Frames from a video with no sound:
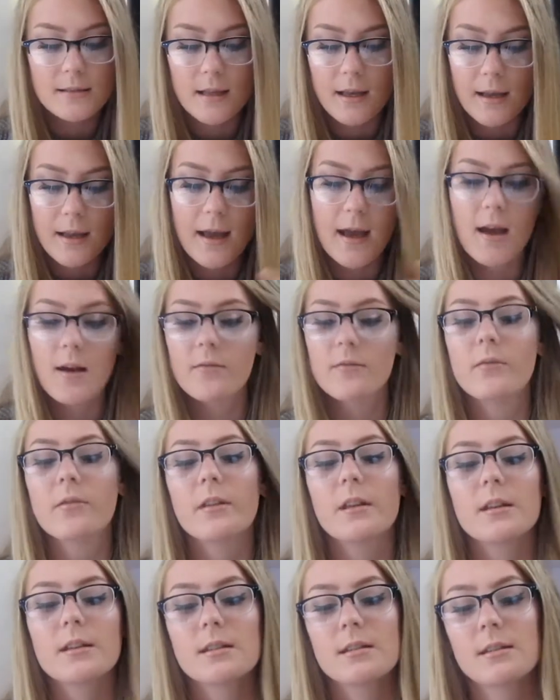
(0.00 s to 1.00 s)
I have
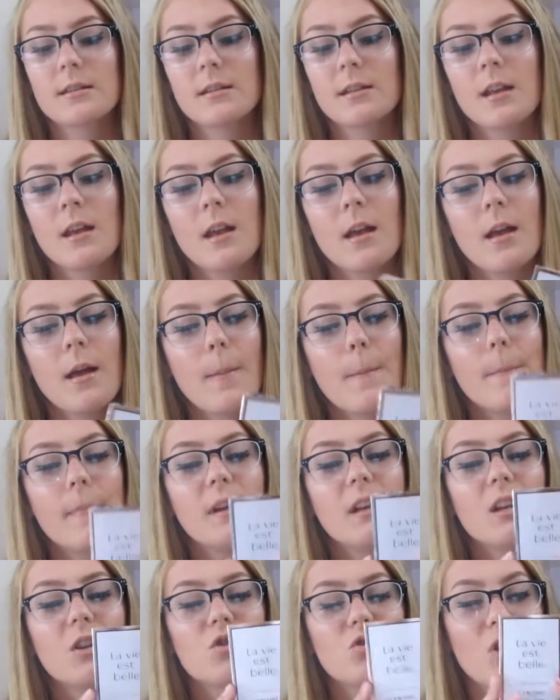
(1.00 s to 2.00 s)
this
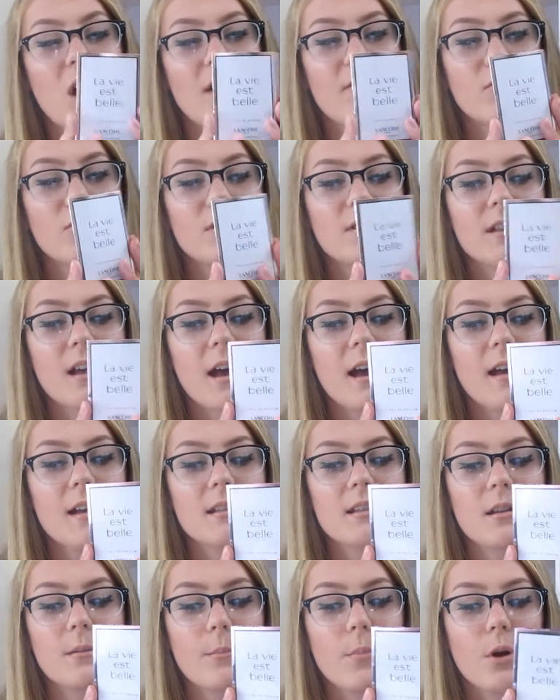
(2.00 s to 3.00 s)
mini travel
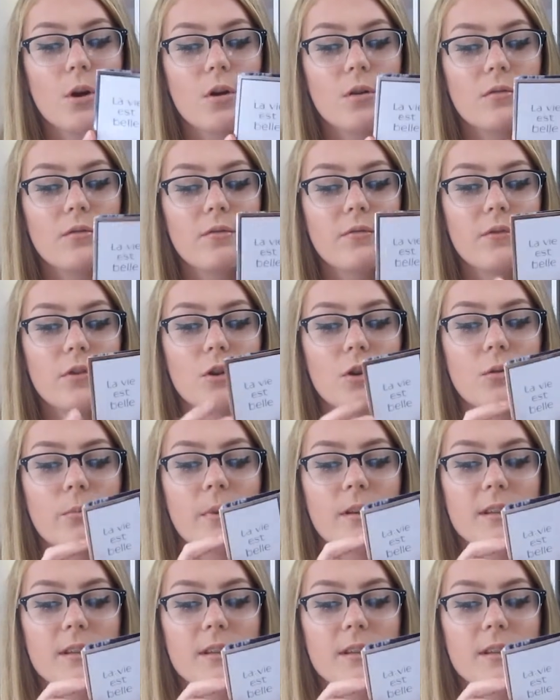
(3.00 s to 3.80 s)
size perfume.